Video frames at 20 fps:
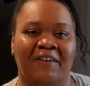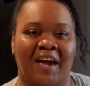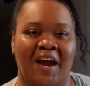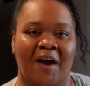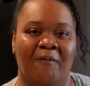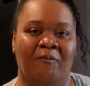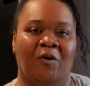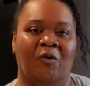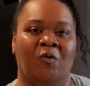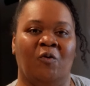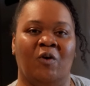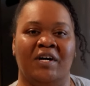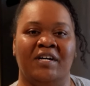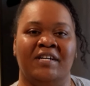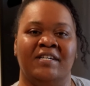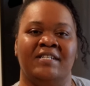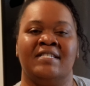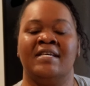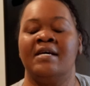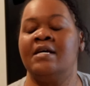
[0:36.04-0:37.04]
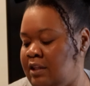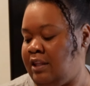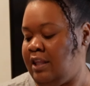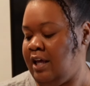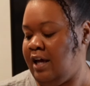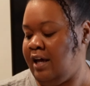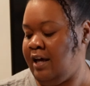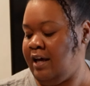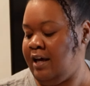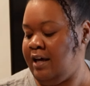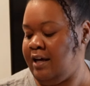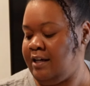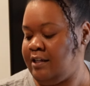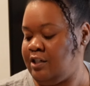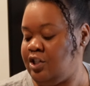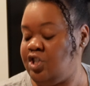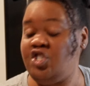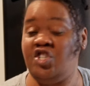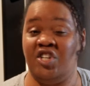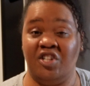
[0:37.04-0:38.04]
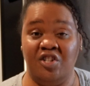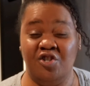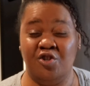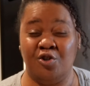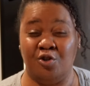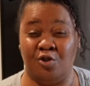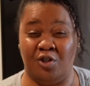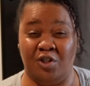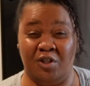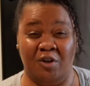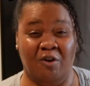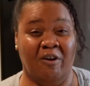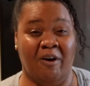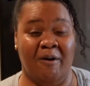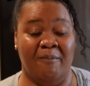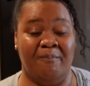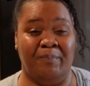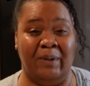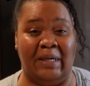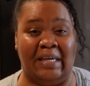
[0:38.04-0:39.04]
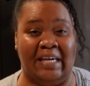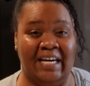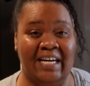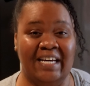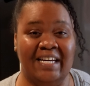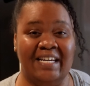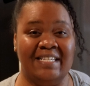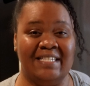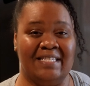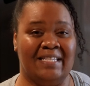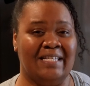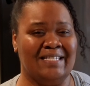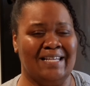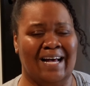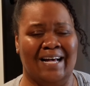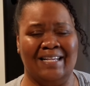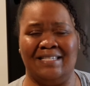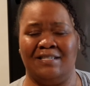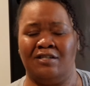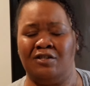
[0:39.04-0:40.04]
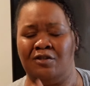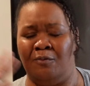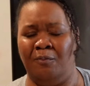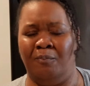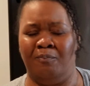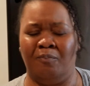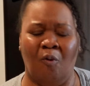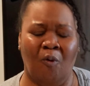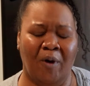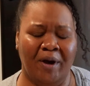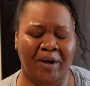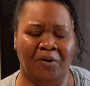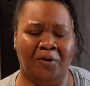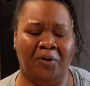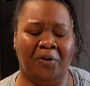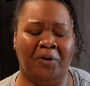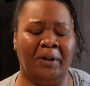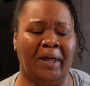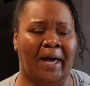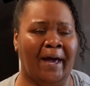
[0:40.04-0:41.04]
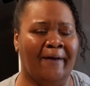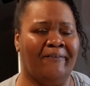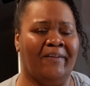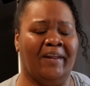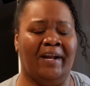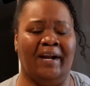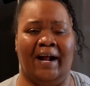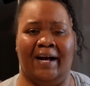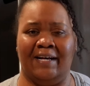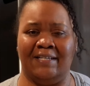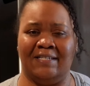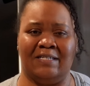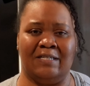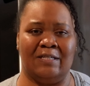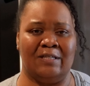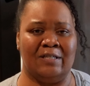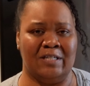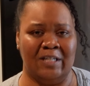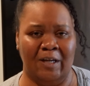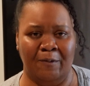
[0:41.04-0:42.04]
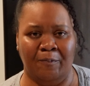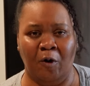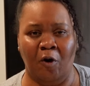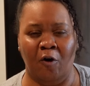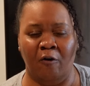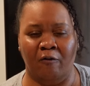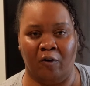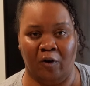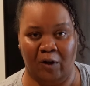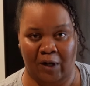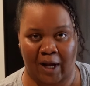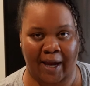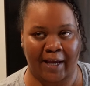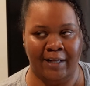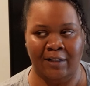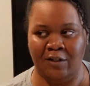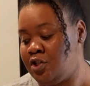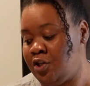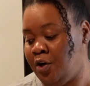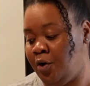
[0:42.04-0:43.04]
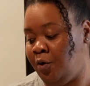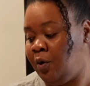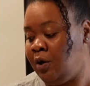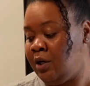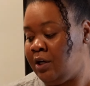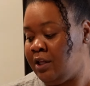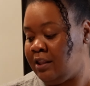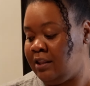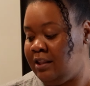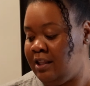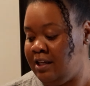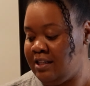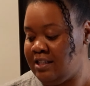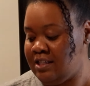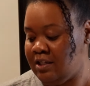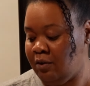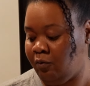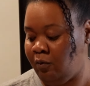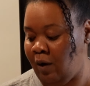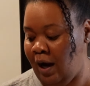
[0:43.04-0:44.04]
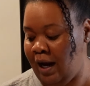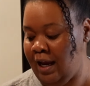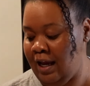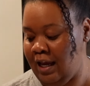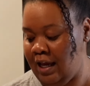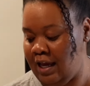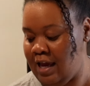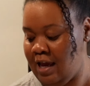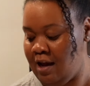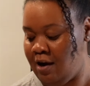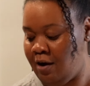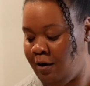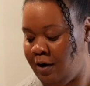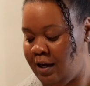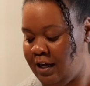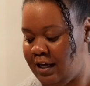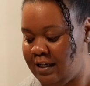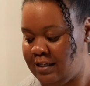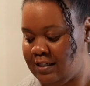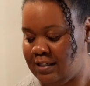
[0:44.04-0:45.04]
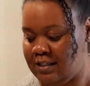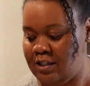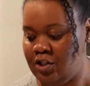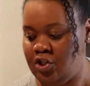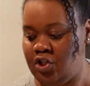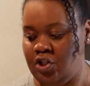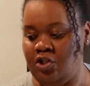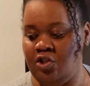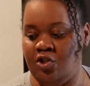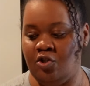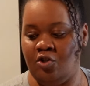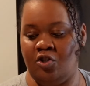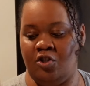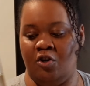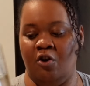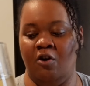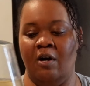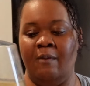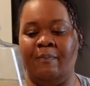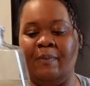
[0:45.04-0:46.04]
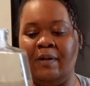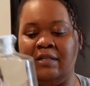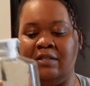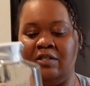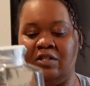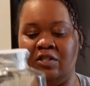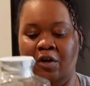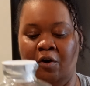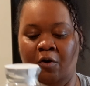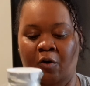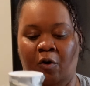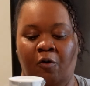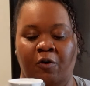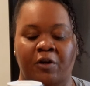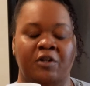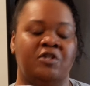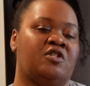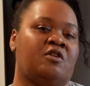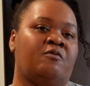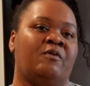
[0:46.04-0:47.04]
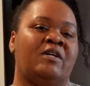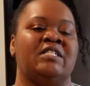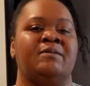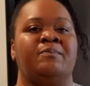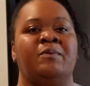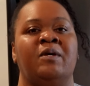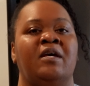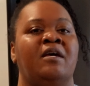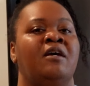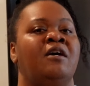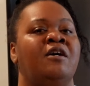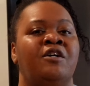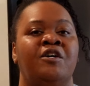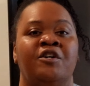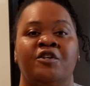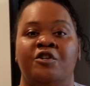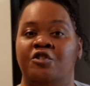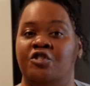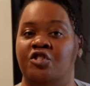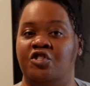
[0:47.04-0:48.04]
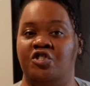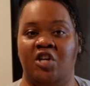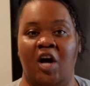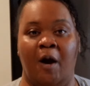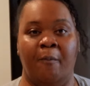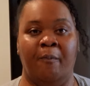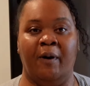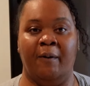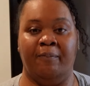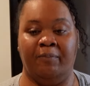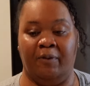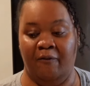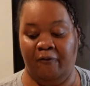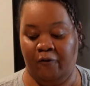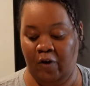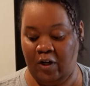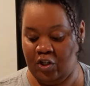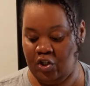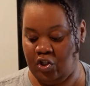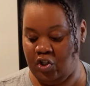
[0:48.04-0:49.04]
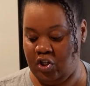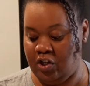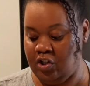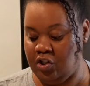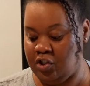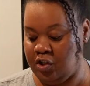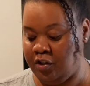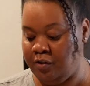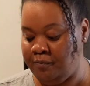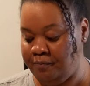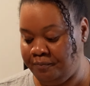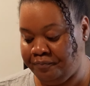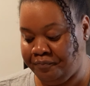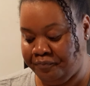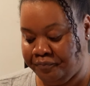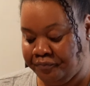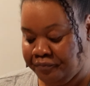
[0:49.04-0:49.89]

camera was the ginger syrup, because this has to boil and then it has to steep overnight. So this right here is the ginger syrup. And so according to the recipe, you just chop up the fresh ginger,